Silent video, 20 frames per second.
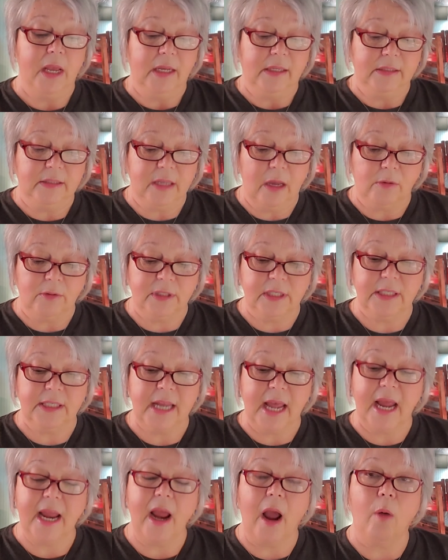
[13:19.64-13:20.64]
So
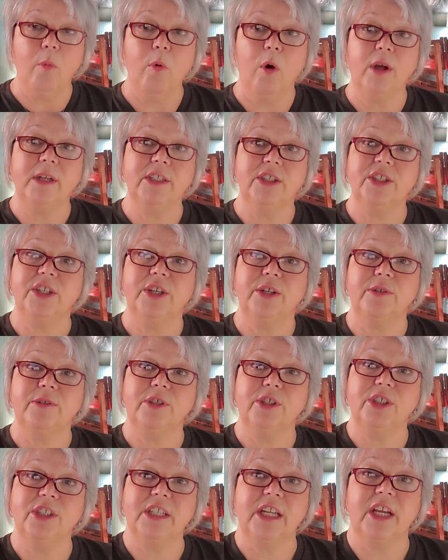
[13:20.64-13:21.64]
today I want to
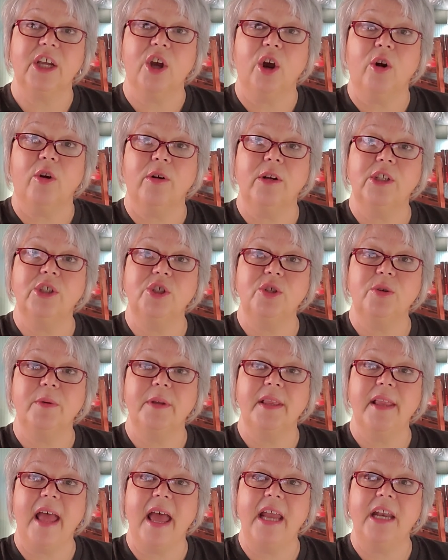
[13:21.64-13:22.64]
just encourage you
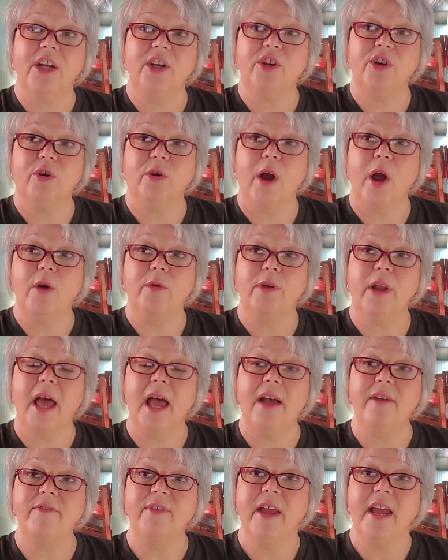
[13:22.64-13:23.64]
in that in your own
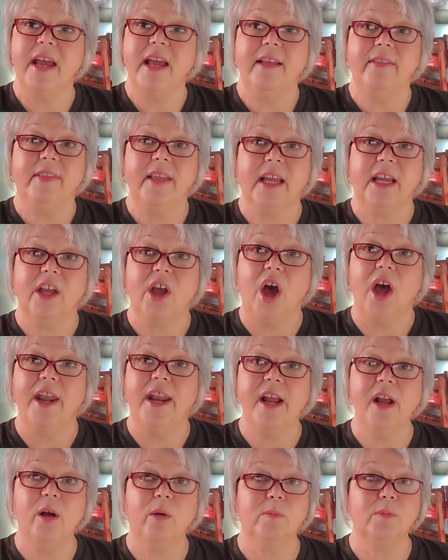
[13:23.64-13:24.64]
life, that God
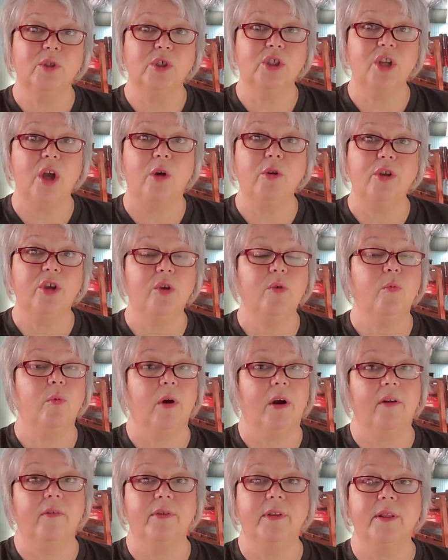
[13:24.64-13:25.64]
helps show you
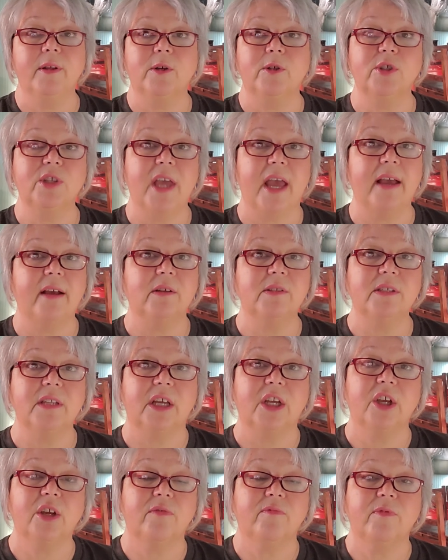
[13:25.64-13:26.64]
wherever there's chaos
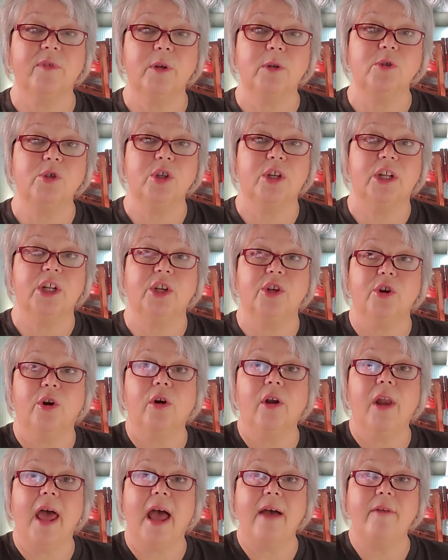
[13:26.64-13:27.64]
and confusion in your
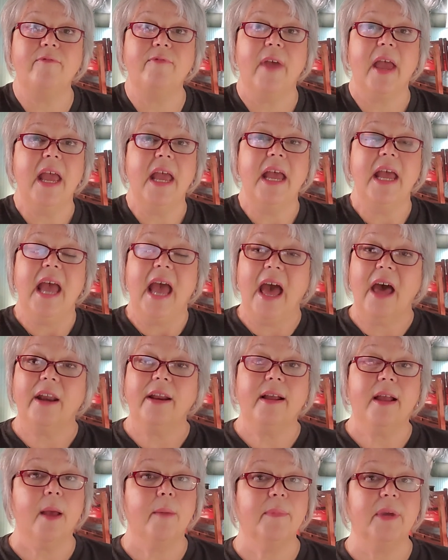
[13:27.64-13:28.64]
life, how to
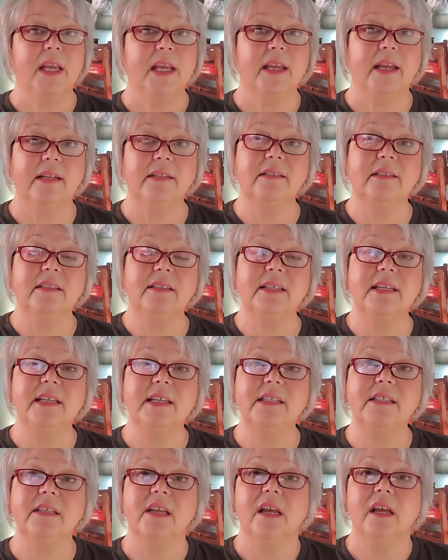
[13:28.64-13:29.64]
come against
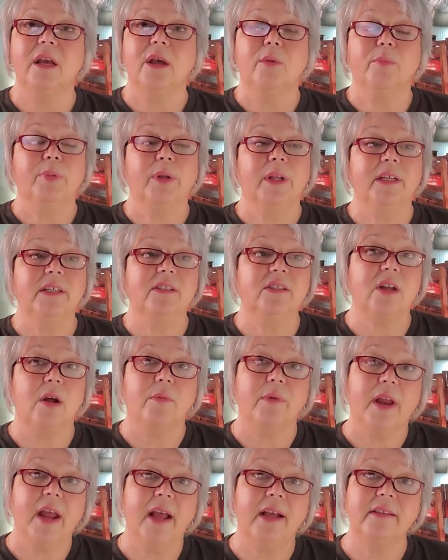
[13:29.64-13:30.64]
it. Please
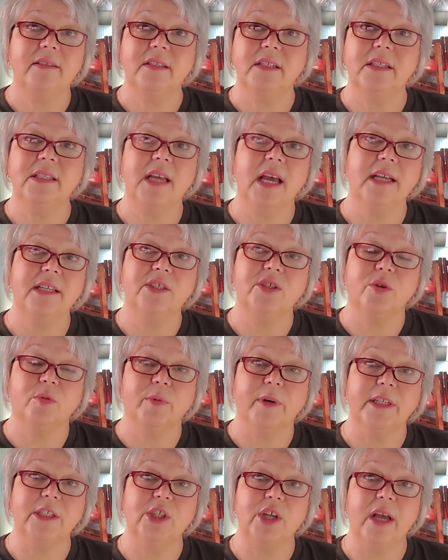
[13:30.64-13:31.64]
don't hesitate to
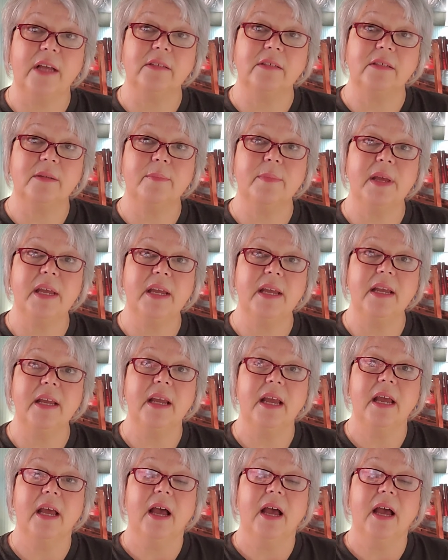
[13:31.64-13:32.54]
reach out to me.